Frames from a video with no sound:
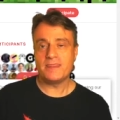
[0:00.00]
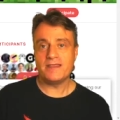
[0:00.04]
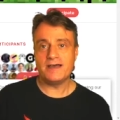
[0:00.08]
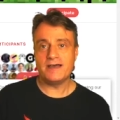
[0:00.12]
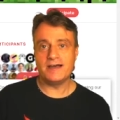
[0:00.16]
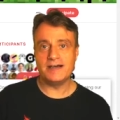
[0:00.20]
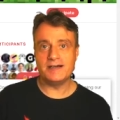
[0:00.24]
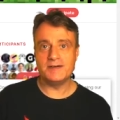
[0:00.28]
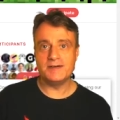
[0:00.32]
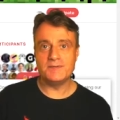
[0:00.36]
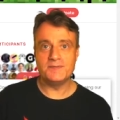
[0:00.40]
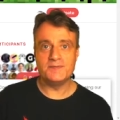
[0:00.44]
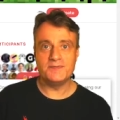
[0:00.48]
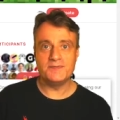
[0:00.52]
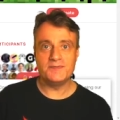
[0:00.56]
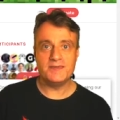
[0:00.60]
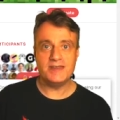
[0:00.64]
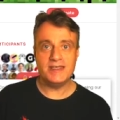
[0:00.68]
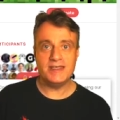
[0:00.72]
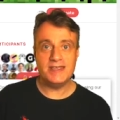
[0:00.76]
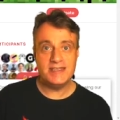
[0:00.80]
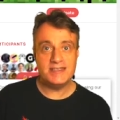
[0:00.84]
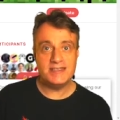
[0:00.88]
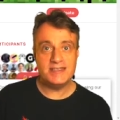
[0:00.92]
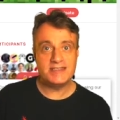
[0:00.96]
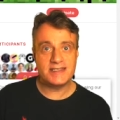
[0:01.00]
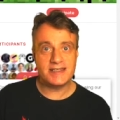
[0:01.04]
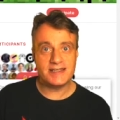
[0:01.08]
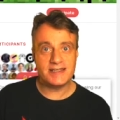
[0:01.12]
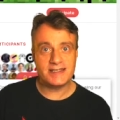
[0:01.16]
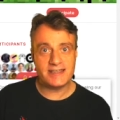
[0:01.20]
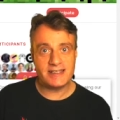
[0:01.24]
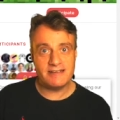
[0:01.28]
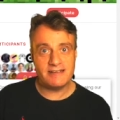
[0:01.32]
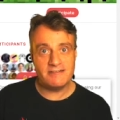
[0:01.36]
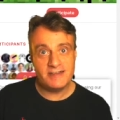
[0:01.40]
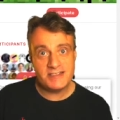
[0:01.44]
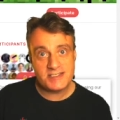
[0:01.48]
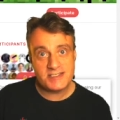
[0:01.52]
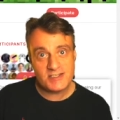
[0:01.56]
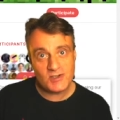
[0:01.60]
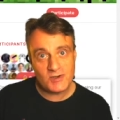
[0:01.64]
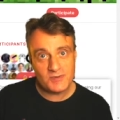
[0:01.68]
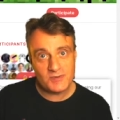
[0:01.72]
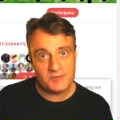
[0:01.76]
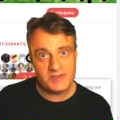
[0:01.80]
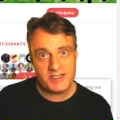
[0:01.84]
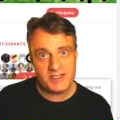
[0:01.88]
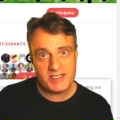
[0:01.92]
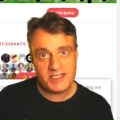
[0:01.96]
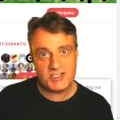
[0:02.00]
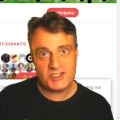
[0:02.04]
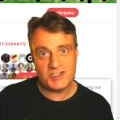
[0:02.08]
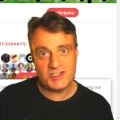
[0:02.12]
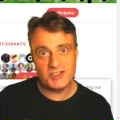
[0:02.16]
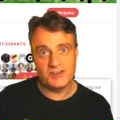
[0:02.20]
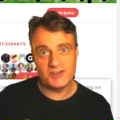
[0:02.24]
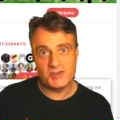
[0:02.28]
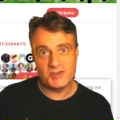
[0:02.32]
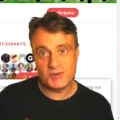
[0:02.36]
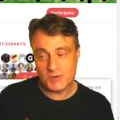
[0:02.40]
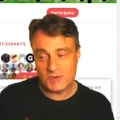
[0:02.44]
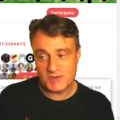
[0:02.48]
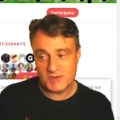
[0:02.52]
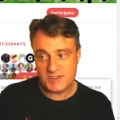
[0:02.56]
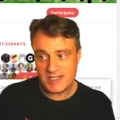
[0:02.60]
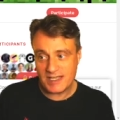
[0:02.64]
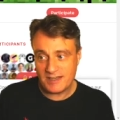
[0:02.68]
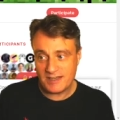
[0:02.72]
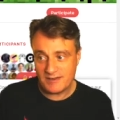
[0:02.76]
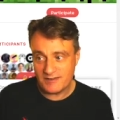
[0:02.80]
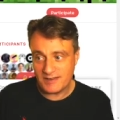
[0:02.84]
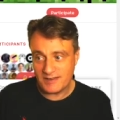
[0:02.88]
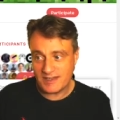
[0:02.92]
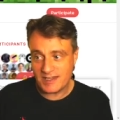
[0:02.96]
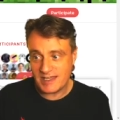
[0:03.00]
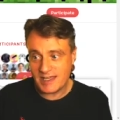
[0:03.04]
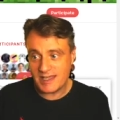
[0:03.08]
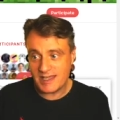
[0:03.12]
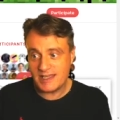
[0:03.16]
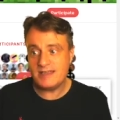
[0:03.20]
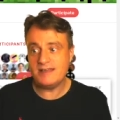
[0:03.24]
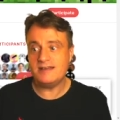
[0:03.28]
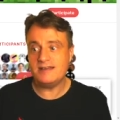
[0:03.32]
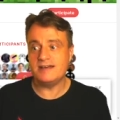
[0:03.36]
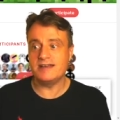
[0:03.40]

um, is that there is a competition towards the end of the year.